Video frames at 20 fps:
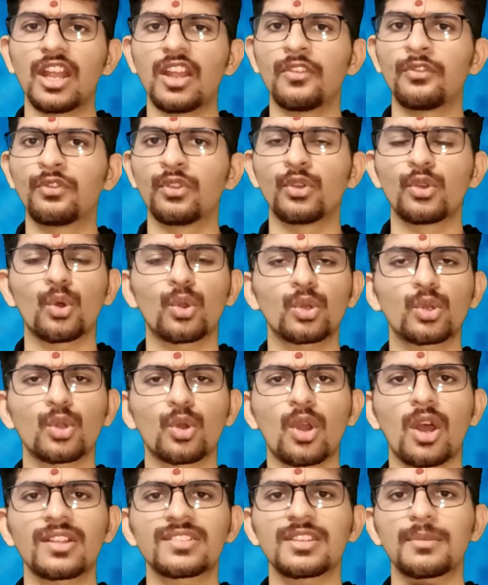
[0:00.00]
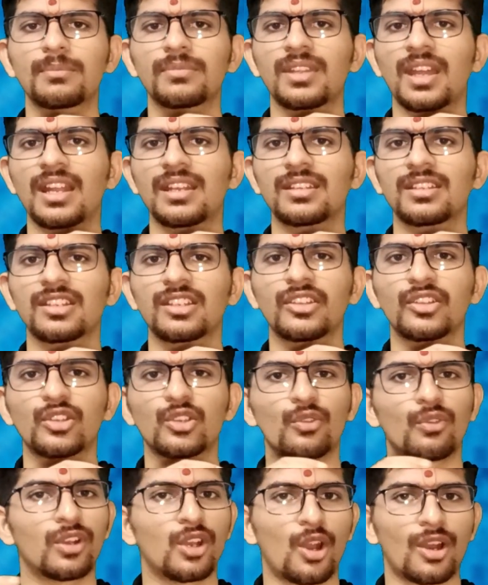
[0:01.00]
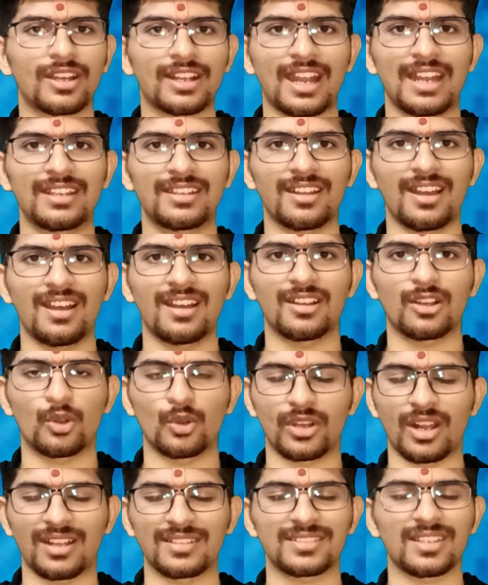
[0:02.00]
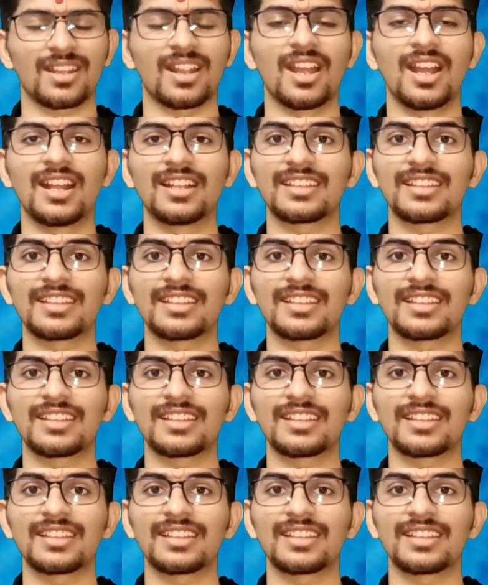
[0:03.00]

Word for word: if you don't know concept then you will not get a good answer